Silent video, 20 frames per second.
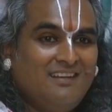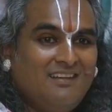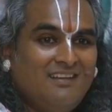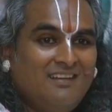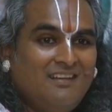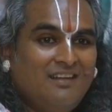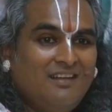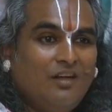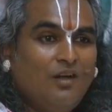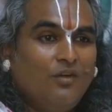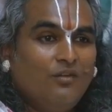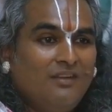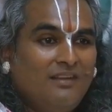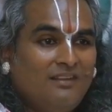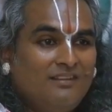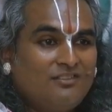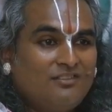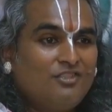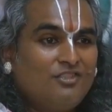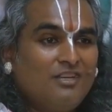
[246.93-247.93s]
On
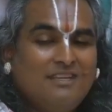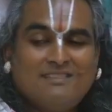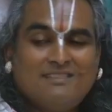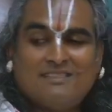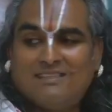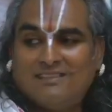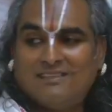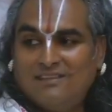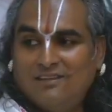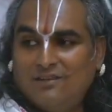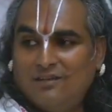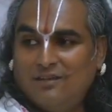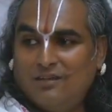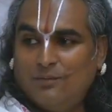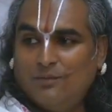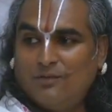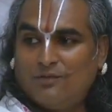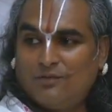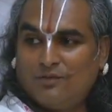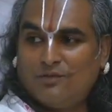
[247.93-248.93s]
his chest, he
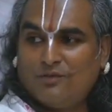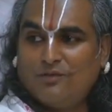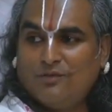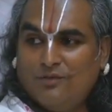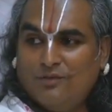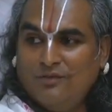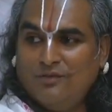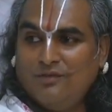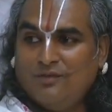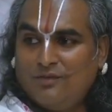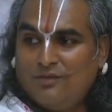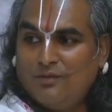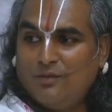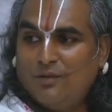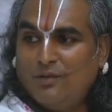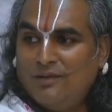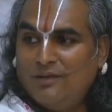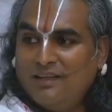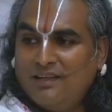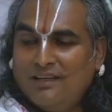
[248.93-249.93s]
was
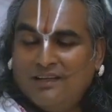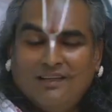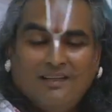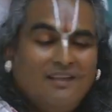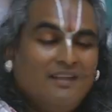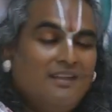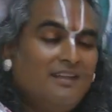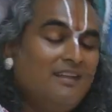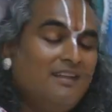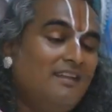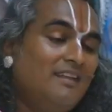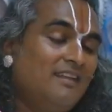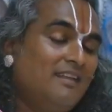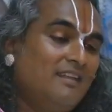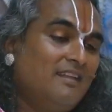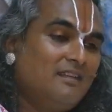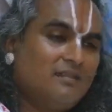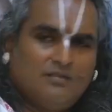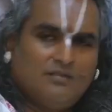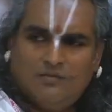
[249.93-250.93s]
crawling.
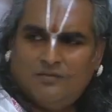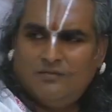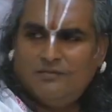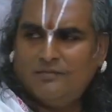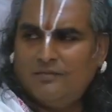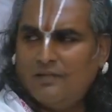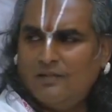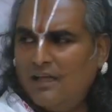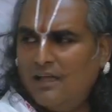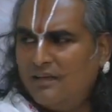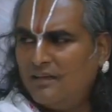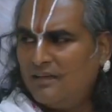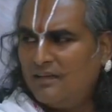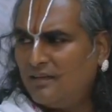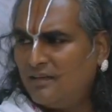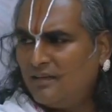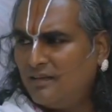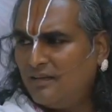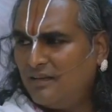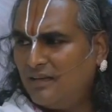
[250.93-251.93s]
And
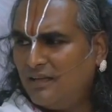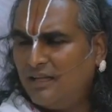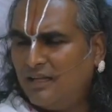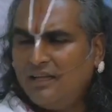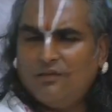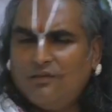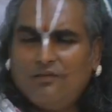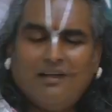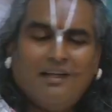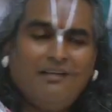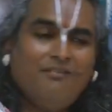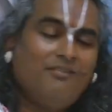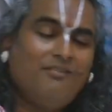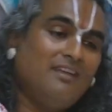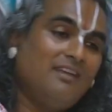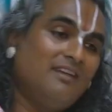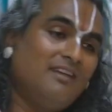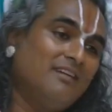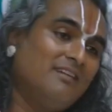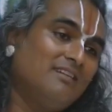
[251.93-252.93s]
he arrived
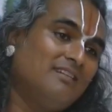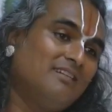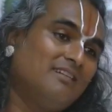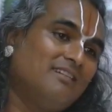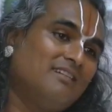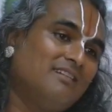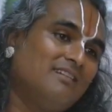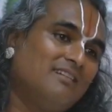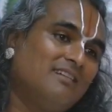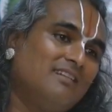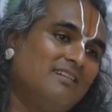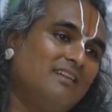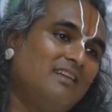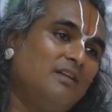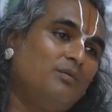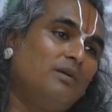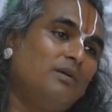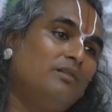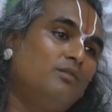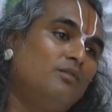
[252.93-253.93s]
there. He
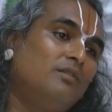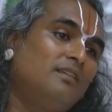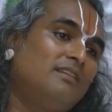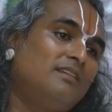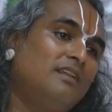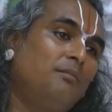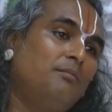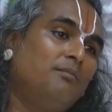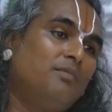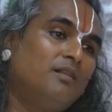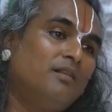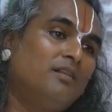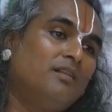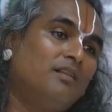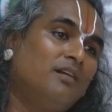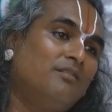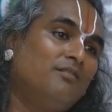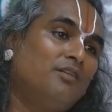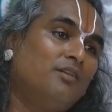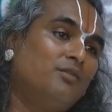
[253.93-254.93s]
went to the temple
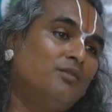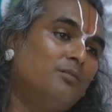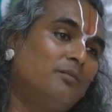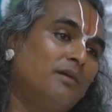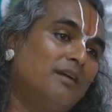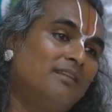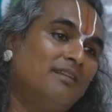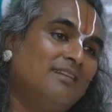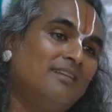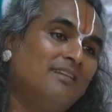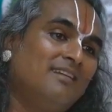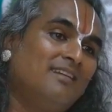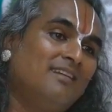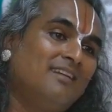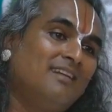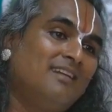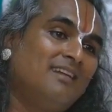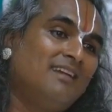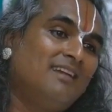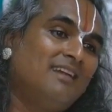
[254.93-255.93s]
of Hanuman.
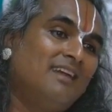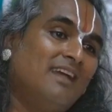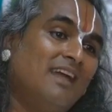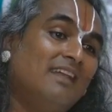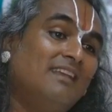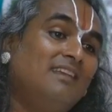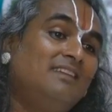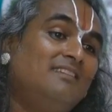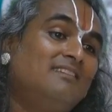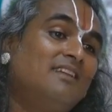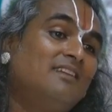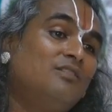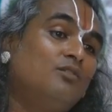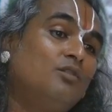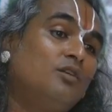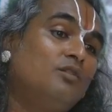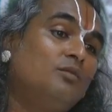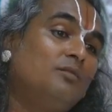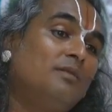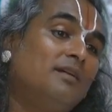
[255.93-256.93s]
And he said to
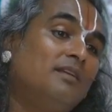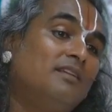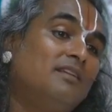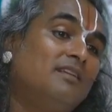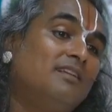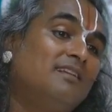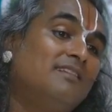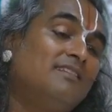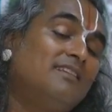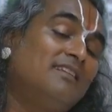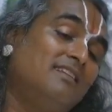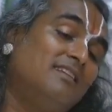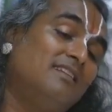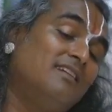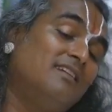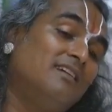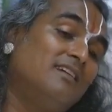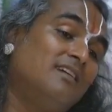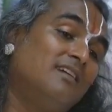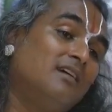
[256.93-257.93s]
Hanuman, "Listen,
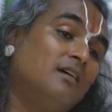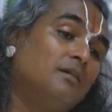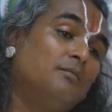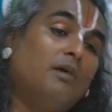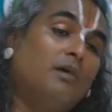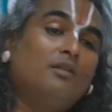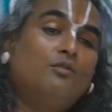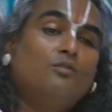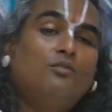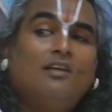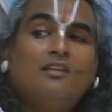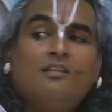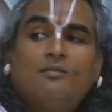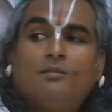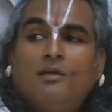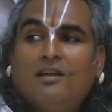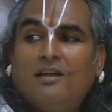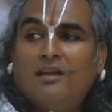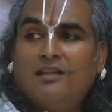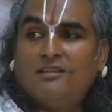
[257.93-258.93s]
Bhanu
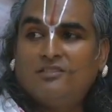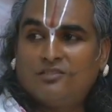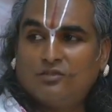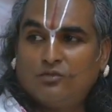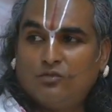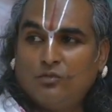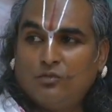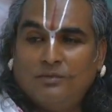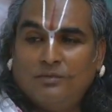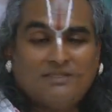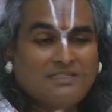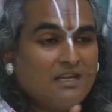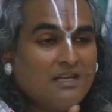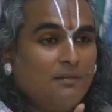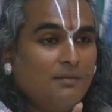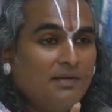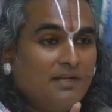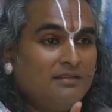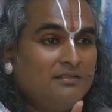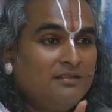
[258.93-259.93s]
Maharaj's group is
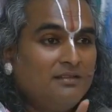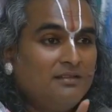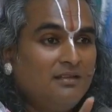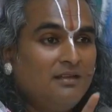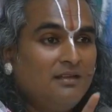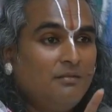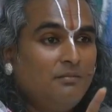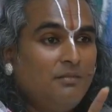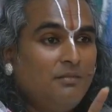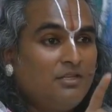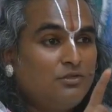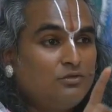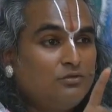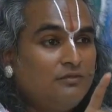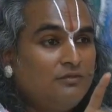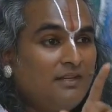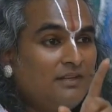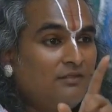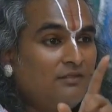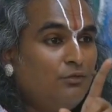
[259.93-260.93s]
coming. Make sure
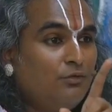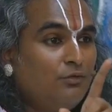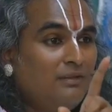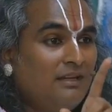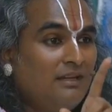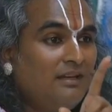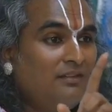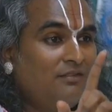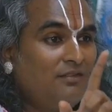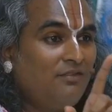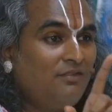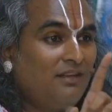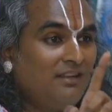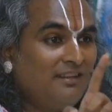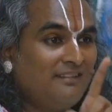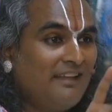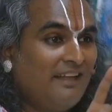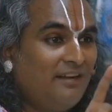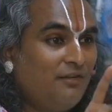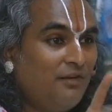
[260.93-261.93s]
that food and everything is
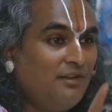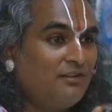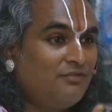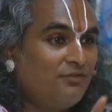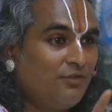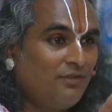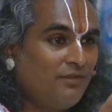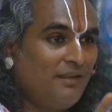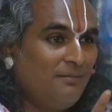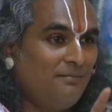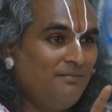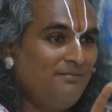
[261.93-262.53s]
arranged for them."